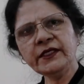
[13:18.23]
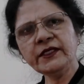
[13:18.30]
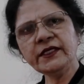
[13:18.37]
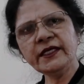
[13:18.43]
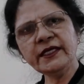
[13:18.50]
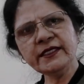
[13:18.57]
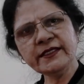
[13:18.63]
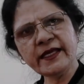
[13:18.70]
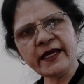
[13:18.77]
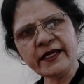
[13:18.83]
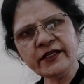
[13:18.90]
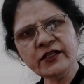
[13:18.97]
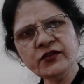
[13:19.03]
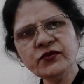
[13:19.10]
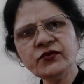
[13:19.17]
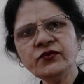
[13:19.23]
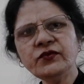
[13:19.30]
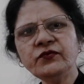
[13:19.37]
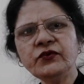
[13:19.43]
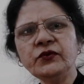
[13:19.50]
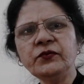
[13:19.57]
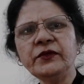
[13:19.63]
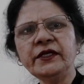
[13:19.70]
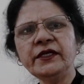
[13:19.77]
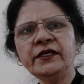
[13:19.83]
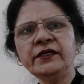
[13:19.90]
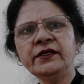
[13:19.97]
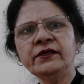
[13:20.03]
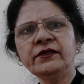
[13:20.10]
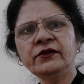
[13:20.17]
but his attitude would
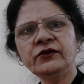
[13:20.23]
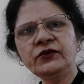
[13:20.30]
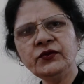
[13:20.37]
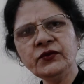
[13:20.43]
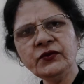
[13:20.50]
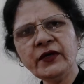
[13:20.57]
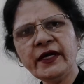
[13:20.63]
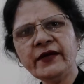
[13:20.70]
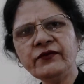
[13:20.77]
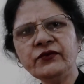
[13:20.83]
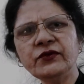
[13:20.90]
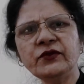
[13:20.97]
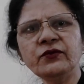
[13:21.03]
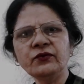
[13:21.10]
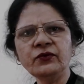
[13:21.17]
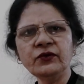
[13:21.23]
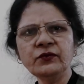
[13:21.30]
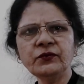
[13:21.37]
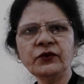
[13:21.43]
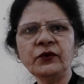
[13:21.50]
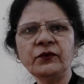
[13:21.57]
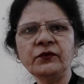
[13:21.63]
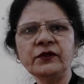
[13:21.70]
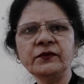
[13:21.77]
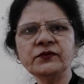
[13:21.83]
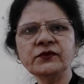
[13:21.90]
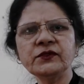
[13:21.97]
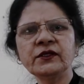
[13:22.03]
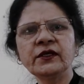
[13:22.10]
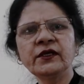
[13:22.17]
be, "You have your own
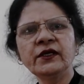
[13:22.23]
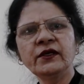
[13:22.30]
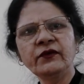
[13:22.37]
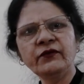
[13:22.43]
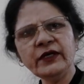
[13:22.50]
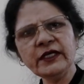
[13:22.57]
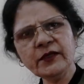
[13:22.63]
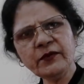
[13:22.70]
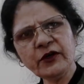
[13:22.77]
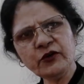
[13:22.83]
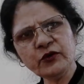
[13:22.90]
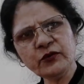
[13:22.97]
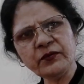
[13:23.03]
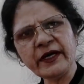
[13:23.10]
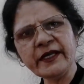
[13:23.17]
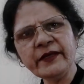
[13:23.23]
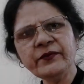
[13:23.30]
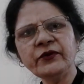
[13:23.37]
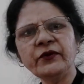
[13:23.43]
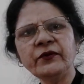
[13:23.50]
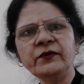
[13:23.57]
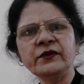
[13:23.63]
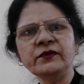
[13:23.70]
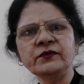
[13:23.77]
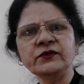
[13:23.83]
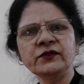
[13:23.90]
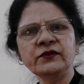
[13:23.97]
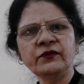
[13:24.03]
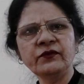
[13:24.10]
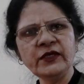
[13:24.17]
problems, what about my
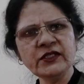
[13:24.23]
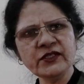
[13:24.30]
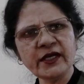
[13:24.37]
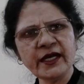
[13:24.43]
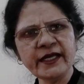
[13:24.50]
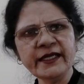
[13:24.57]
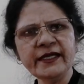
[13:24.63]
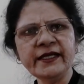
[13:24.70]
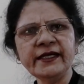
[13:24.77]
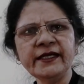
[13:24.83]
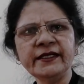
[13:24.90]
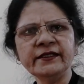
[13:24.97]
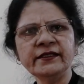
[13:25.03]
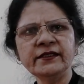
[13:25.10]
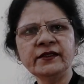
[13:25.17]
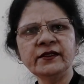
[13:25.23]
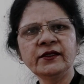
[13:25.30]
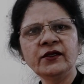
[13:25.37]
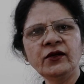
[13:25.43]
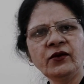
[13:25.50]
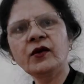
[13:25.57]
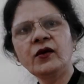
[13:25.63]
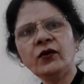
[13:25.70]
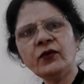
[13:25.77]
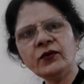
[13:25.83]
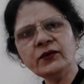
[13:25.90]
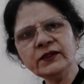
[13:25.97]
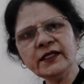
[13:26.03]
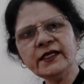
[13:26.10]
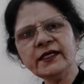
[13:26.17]
problems which I had?"
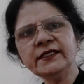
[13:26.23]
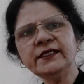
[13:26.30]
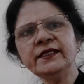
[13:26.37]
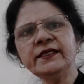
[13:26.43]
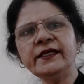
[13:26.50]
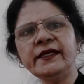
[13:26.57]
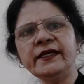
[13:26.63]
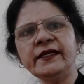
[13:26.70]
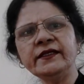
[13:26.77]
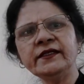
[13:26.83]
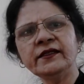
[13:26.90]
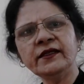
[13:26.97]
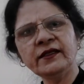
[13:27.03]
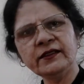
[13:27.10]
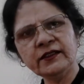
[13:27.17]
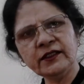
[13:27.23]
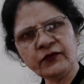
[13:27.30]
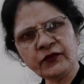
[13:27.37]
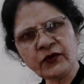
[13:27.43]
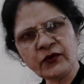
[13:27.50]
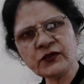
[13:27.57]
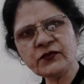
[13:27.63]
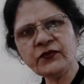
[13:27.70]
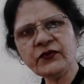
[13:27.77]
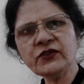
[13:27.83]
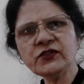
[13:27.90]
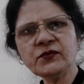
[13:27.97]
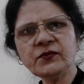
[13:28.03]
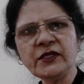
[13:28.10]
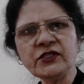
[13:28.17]
On the other hand, the
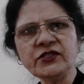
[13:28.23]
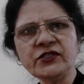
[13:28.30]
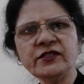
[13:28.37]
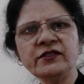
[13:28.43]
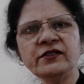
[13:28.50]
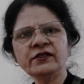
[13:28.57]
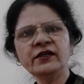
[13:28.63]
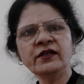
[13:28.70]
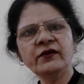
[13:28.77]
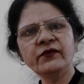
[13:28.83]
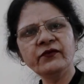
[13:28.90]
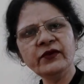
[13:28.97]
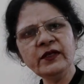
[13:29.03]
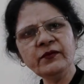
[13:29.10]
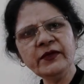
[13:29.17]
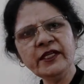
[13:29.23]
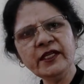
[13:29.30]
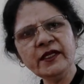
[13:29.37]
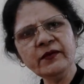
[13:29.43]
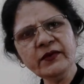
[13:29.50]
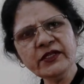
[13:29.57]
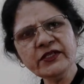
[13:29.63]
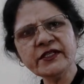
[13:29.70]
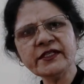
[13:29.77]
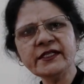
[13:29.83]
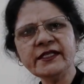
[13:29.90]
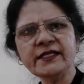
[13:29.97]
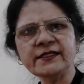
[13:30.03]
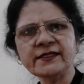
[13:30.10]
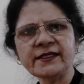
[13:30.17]
phosphorus patient will be
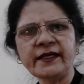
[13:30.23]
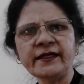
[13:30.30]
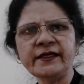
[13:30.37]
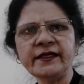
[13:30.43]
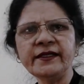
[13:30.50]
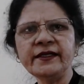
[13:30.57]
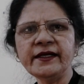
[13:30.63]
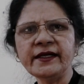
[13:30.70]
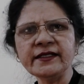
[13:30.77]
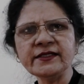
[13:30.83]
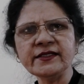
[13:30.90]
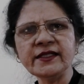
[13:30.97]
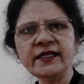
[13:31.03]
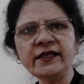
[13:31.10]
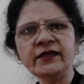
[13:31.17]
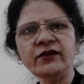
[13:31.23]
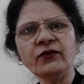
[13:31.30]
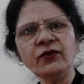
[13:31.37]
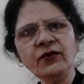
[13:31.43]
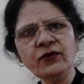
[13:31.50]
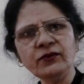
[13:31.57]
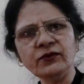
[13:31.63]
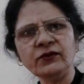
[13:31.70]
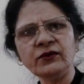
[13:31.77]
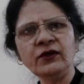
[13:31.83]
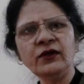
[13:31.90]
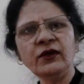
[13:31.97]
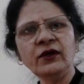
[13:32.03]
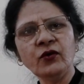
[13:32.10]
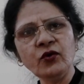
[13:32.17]
immediately excited and say,
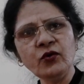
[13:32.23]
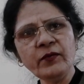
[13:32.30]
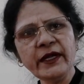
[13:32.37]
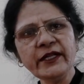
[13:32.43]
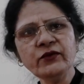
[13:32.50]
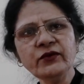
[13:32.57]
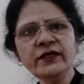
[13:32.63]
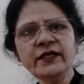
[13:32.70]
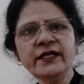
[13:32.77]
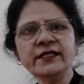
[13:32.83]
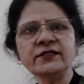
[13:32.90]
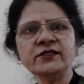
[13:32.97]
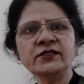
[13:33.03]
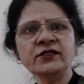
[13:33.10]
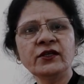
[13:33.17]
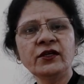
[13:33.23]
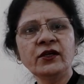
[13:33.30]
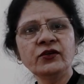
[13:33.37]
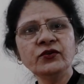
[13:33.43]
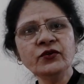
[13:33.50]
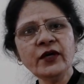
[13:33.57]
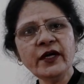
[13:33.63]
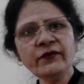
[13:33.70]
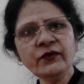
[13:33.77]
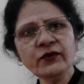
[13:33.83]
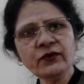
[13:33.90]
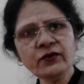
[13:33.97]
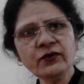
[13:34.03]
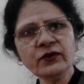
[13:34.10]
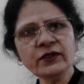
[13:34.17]
oh my goodness, you have
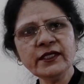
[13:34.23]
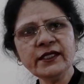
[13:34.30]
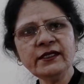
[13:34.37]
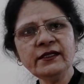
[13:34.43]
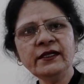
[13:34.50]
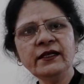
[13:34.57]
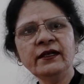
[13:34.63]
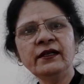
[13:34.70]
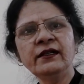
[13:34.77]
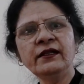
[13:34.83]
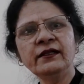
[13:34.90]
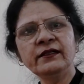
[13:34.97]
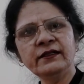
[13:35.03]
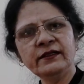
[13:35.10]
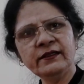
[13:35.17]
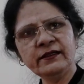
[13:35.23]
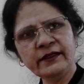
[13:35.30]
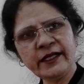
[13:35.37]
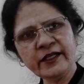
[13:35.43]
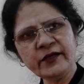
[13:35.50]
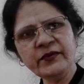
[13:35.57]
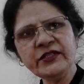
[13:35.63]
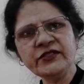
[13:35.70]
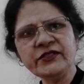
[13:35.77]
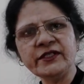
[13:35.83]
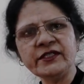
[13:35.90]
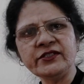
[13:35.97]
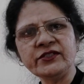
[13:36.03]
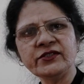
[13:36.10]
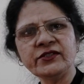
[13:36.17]
no hotel? Let me
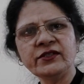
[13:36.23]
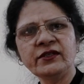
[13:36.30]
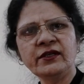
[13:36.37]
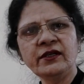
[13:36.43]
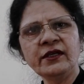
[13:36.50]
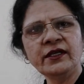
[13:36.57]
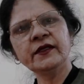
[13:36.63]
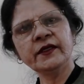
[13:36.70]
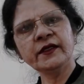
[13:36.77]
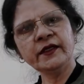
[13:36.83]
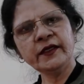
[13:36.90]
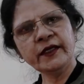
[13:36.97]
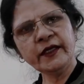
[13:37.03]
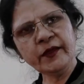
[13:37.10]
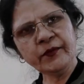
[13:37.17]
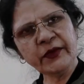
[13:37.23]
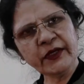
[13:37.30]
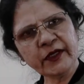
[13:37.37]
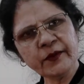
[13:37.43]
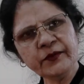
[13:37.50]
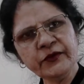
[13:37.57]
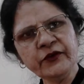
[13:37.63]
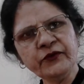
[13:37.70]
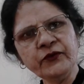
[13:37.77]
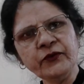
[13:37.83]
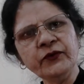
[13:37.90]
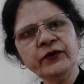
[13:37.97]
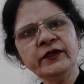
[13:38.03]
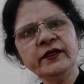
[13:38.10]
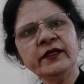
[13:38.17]
search." He pick up the
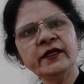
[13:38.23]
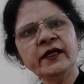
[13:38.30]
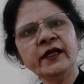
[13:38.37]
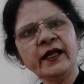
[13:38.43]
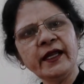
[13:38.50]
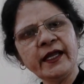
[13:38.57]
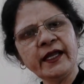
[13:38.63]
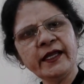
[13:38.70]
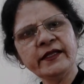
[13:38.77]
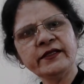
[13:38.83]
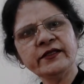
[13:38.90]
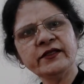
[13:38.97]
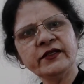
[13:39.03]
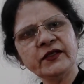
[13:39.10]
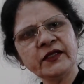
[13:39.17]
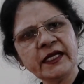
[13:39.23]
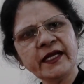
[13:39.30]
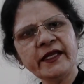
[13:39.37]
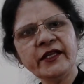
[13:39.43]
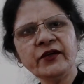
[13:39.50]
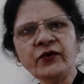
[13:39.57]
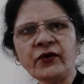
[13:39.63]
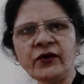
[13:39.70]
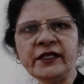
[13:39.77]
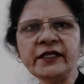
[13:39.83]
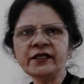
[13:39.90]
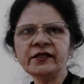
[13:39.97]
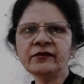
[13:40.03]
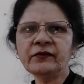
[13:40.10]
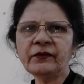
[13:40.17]
phone and try
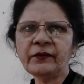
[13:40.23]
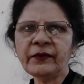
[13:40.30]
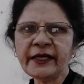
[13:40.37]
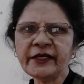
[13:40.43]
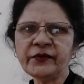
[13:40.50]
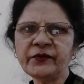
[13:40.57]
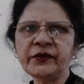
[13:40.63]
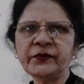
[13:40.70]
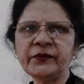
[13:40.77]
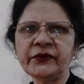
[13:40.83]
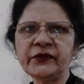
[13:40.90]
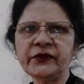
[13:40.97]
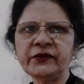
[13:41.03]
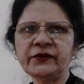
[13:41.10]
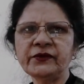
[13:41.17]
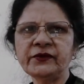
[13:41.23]
calling many people.